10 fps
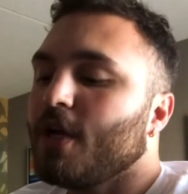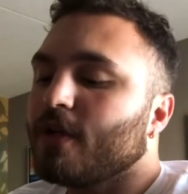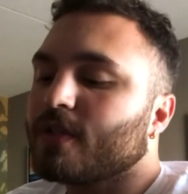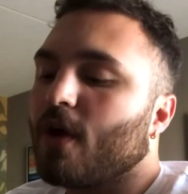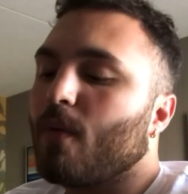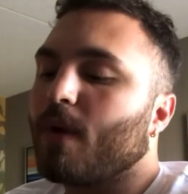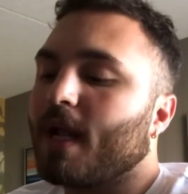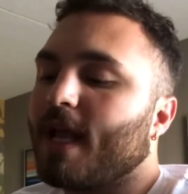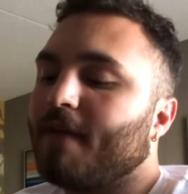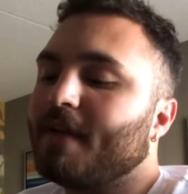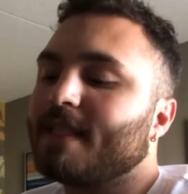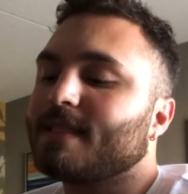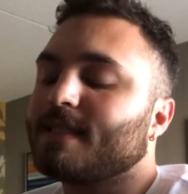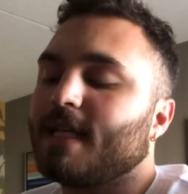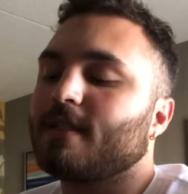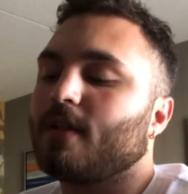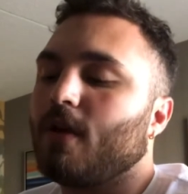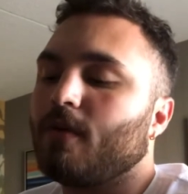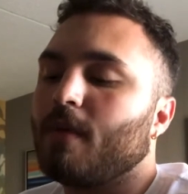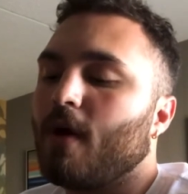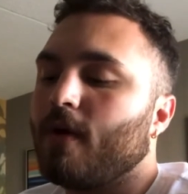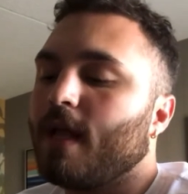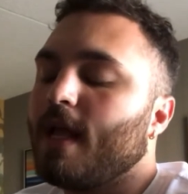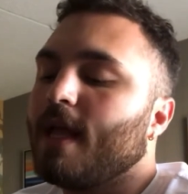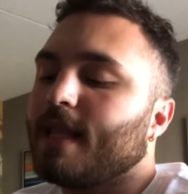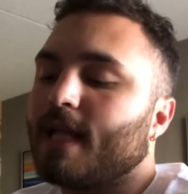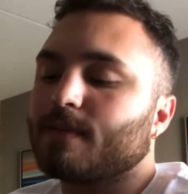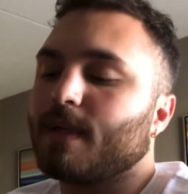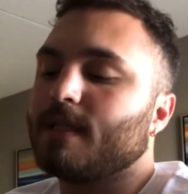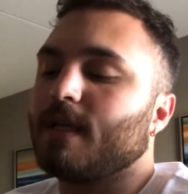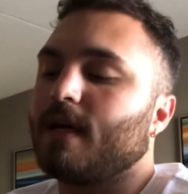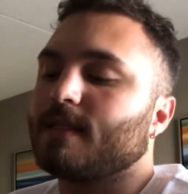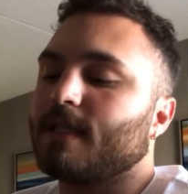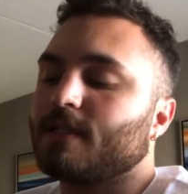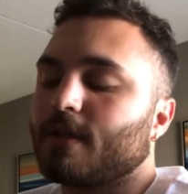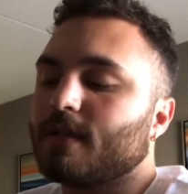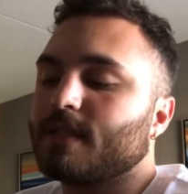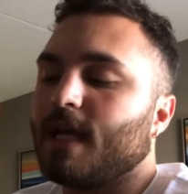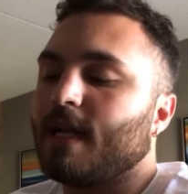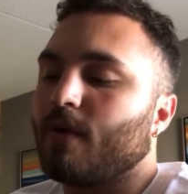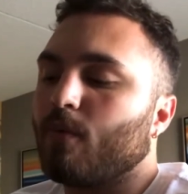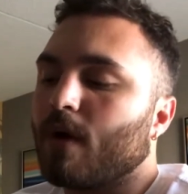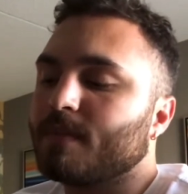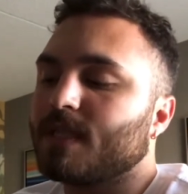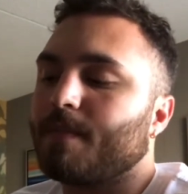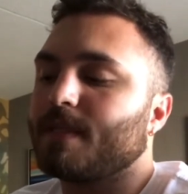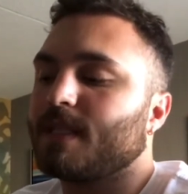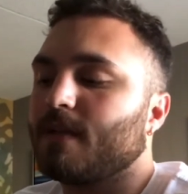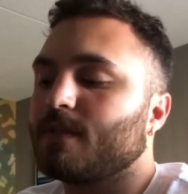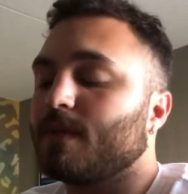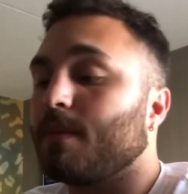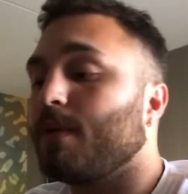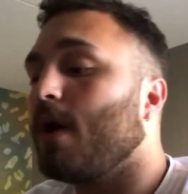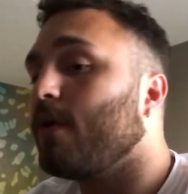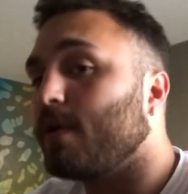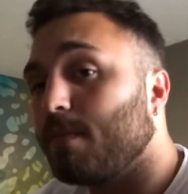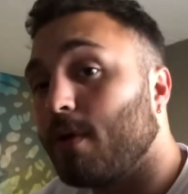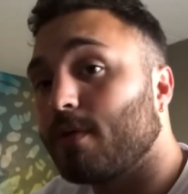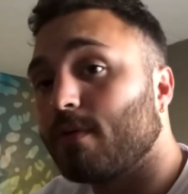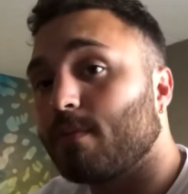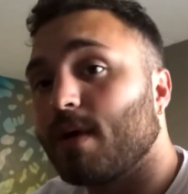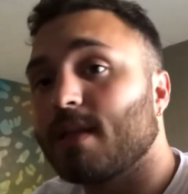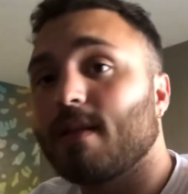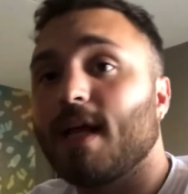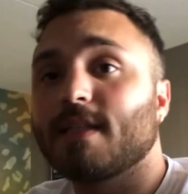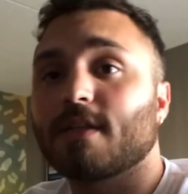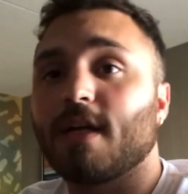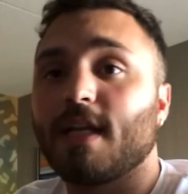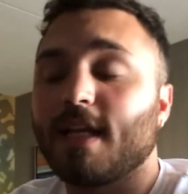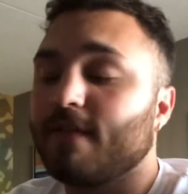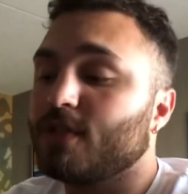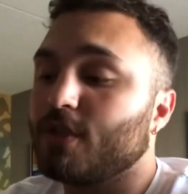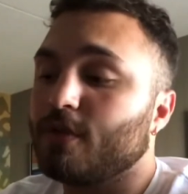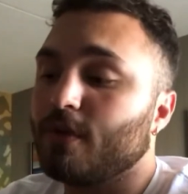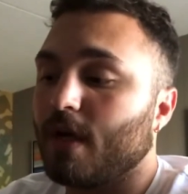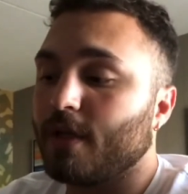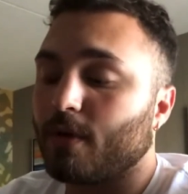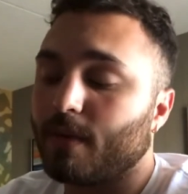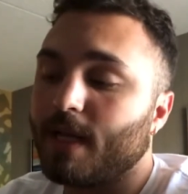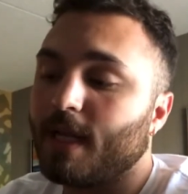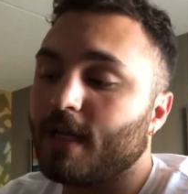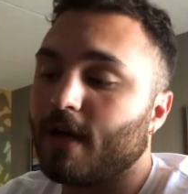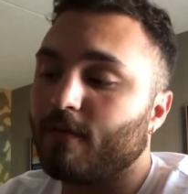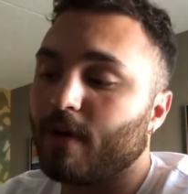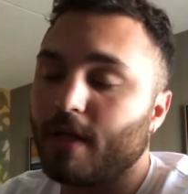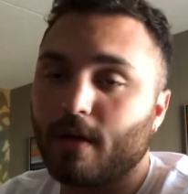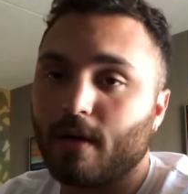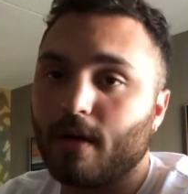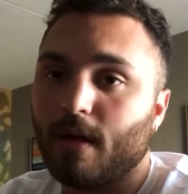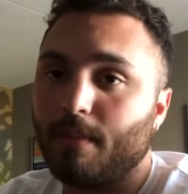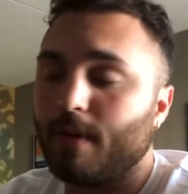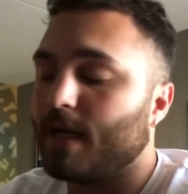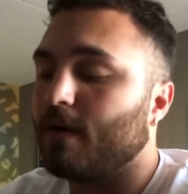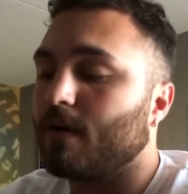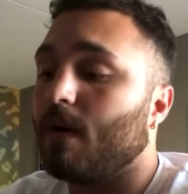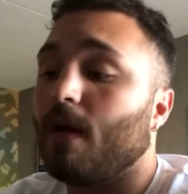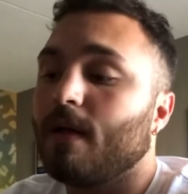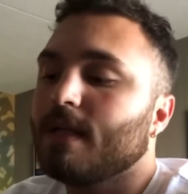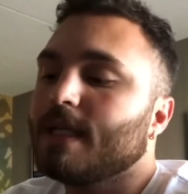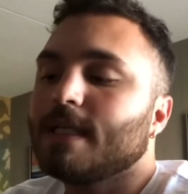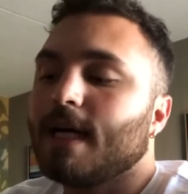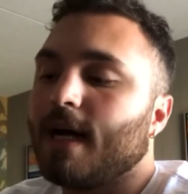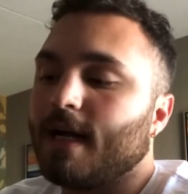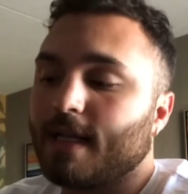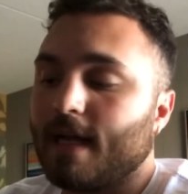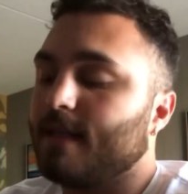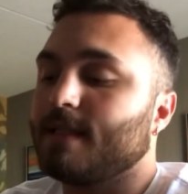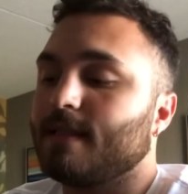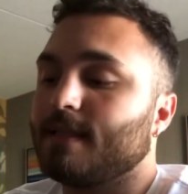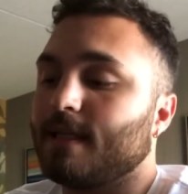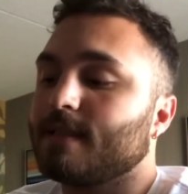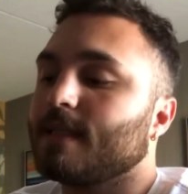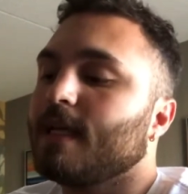So when I have it in standalone mode, that's what it does. It turns on, it warms up, it tells you when to blow. You blow through the breathalyzer and it gives you your reading of what your blood alcohol content is.